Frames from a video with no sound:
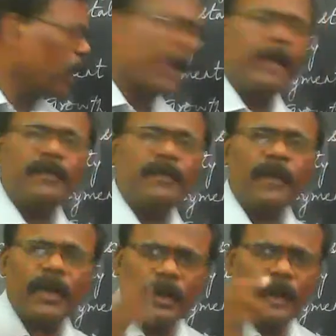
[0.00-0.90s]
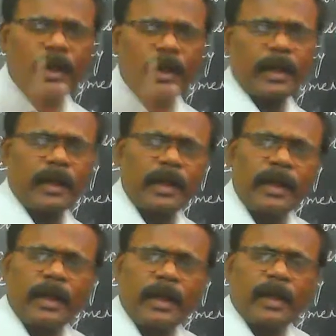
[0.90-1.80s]
And for your
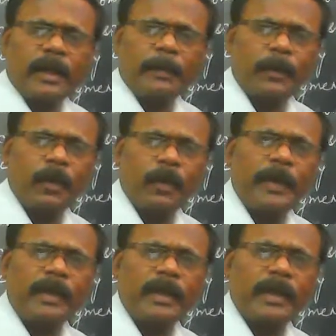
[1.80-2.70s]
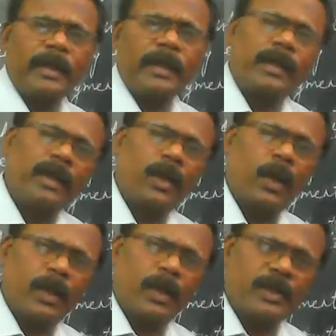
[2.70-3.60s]
improving the
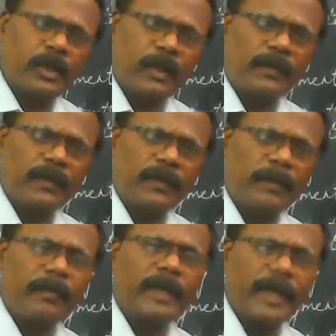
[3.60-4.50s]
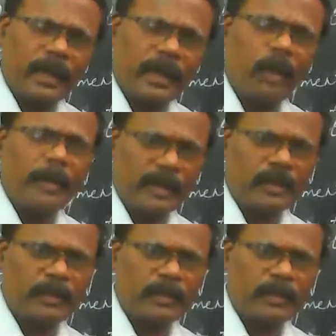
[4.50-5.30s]
knowledge of the economics